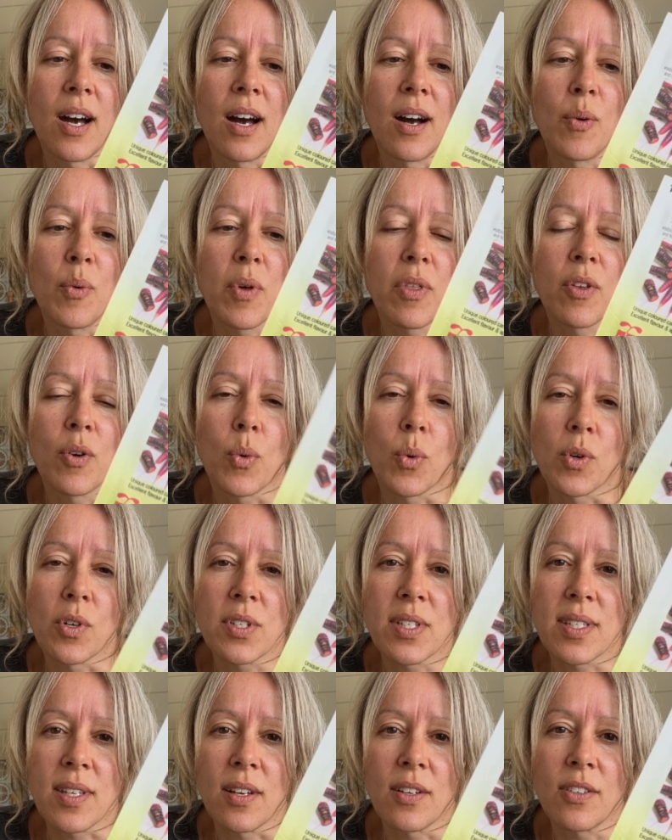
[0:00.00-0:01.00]
with an
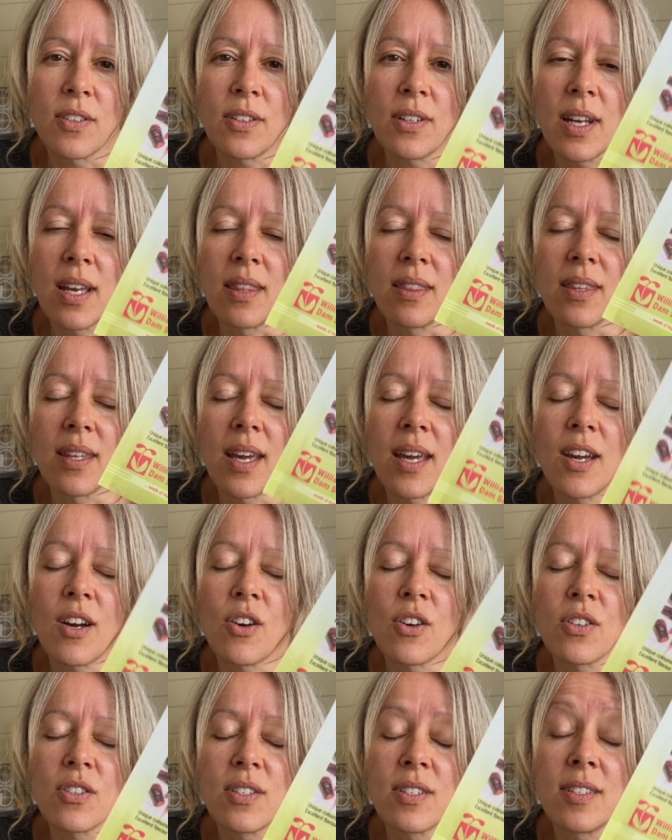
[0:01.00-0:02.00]
orange center. And they
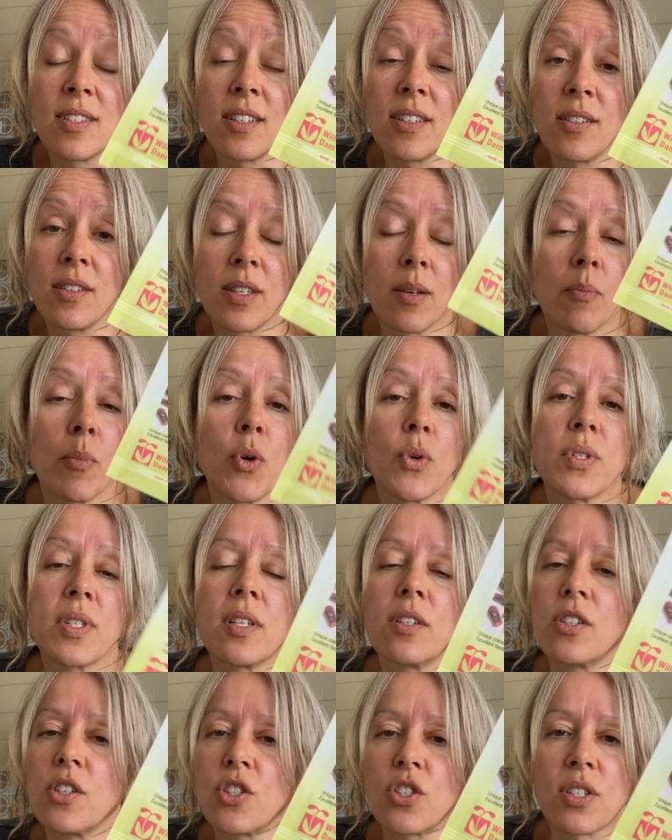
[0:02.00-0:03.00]
are the most
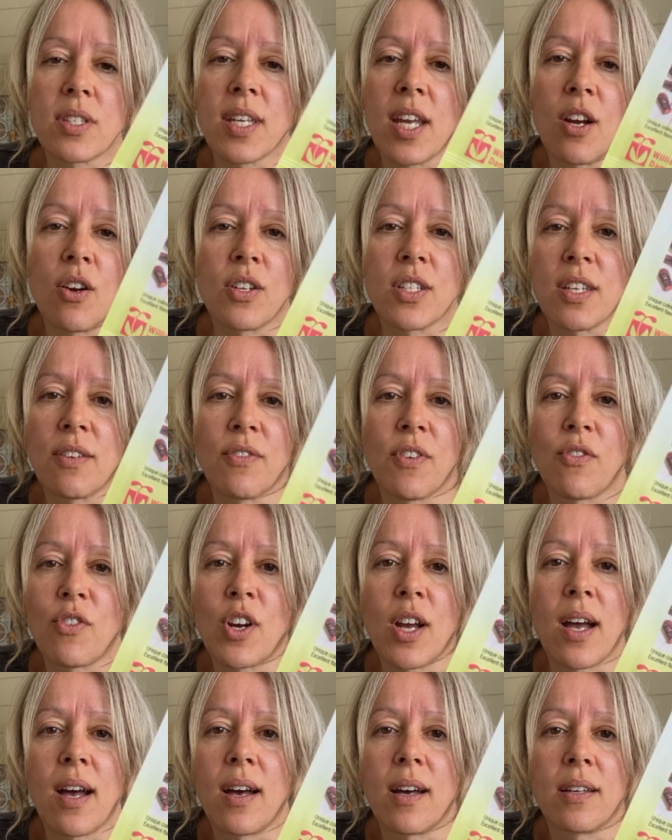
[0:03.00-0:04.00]
delicious carrots I've ever
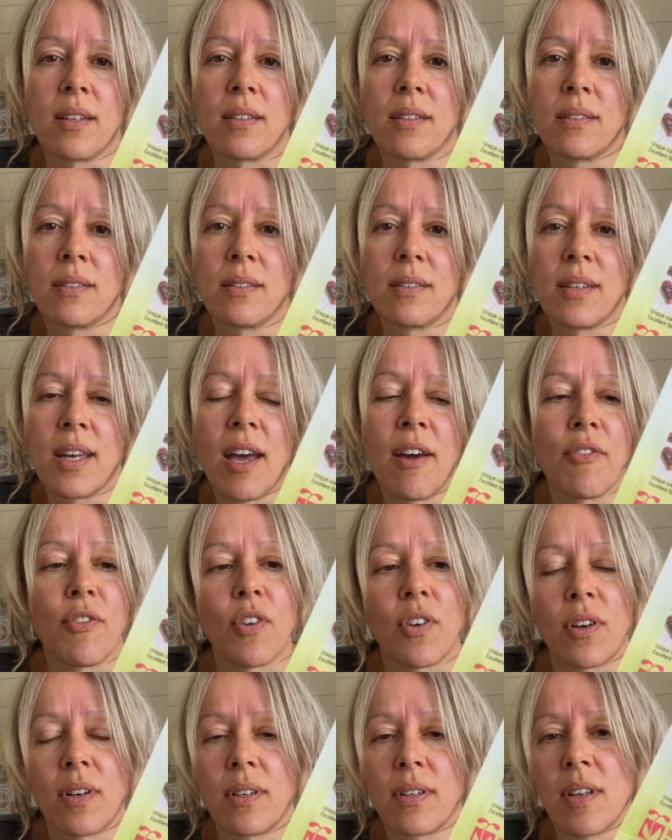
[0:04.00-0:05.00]
had.
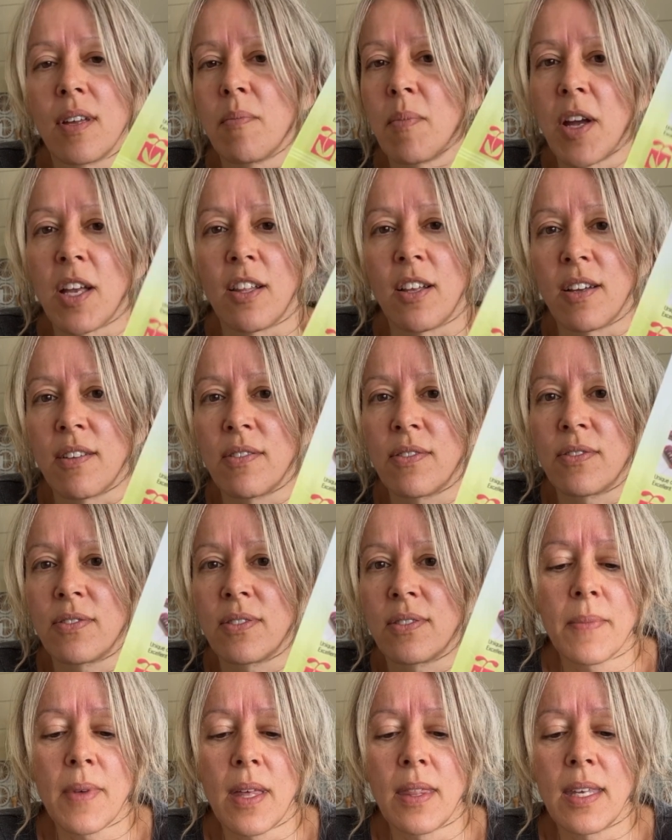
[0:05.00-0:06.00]
Ever in my life.
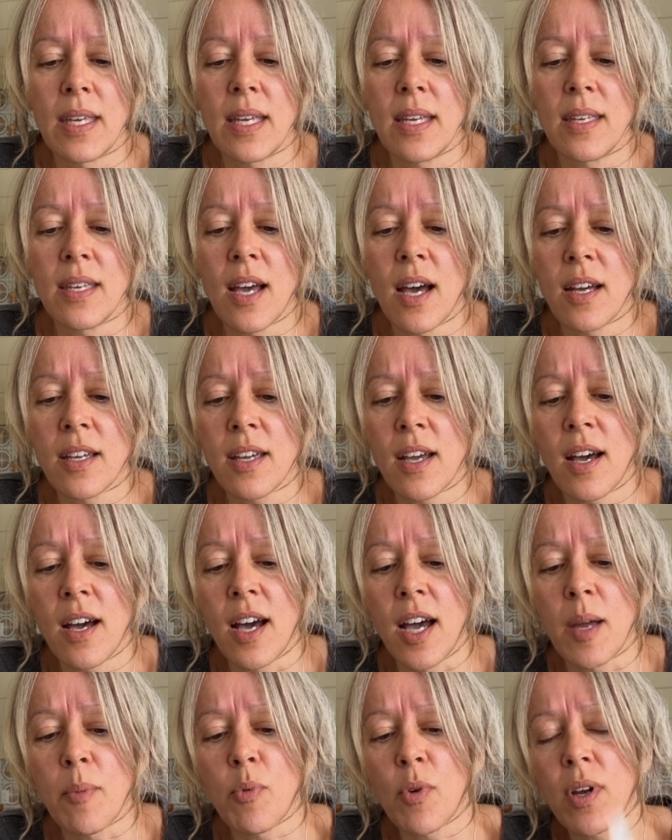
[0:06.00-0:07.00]
The Yaya
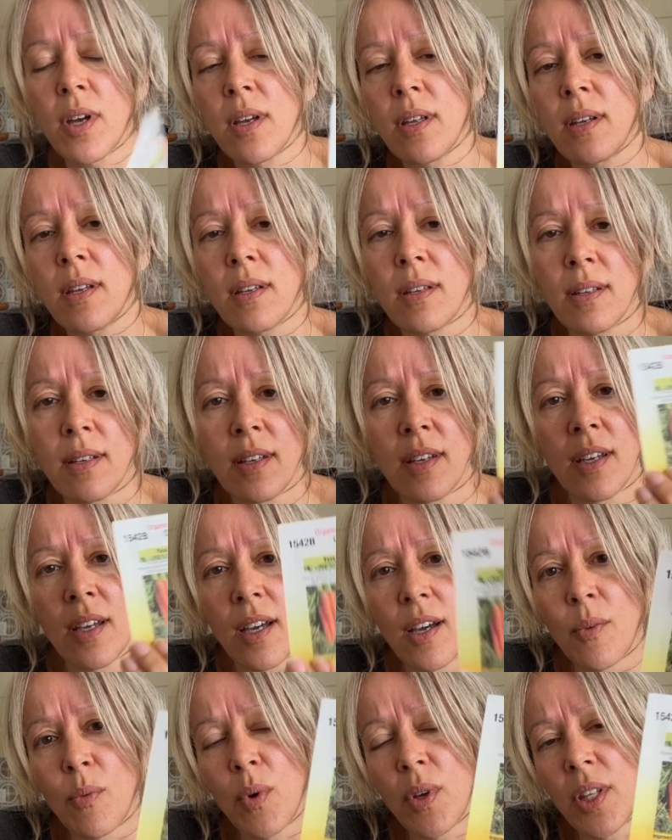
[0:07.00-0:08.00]
hybrid,
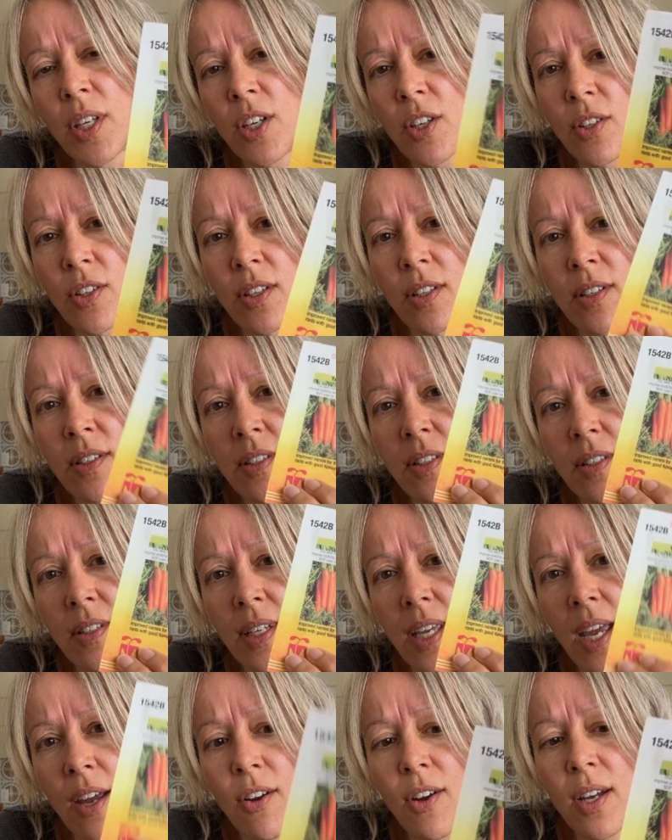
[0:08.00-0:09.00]
a really good
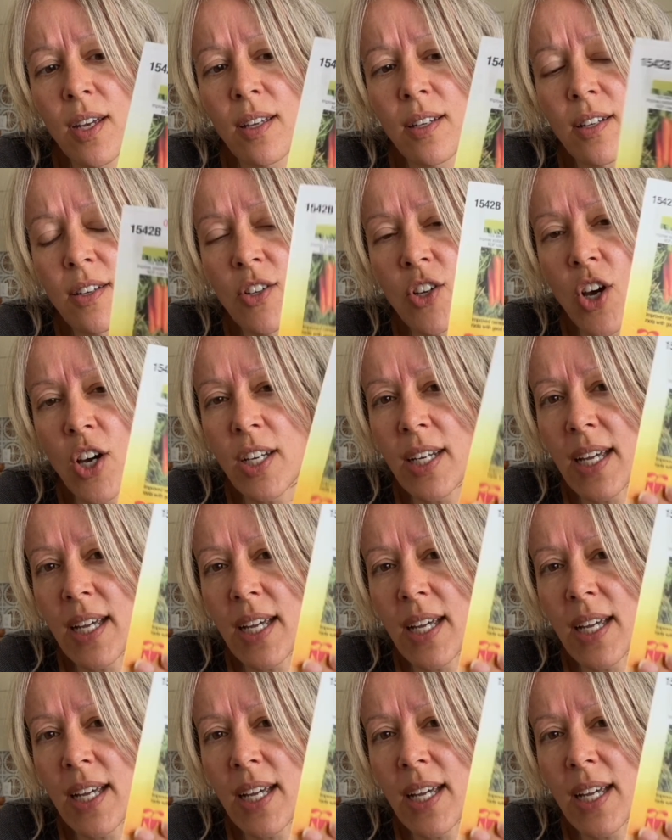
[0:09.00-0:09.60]
carrot, not